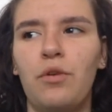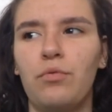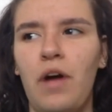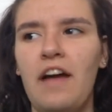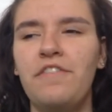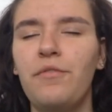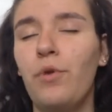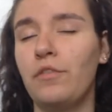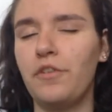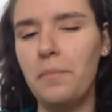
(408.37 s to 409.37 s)

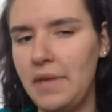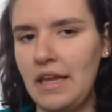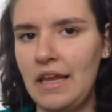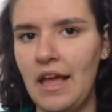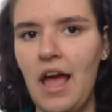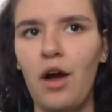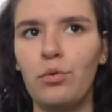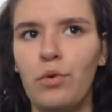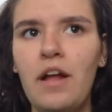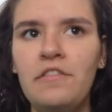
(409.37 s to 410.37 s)
for me,
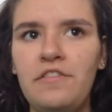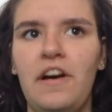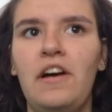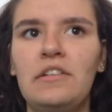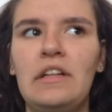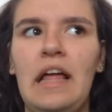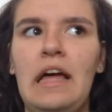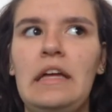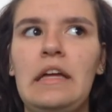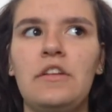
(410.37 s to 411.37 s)
Run felt
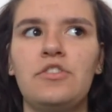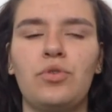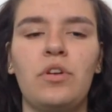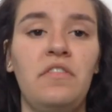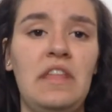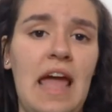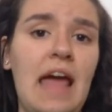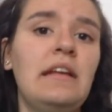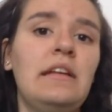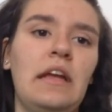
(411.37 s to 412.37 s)
like sort of the
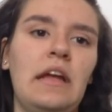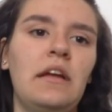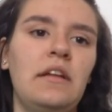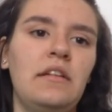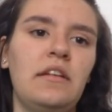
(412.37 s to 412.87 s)
ending,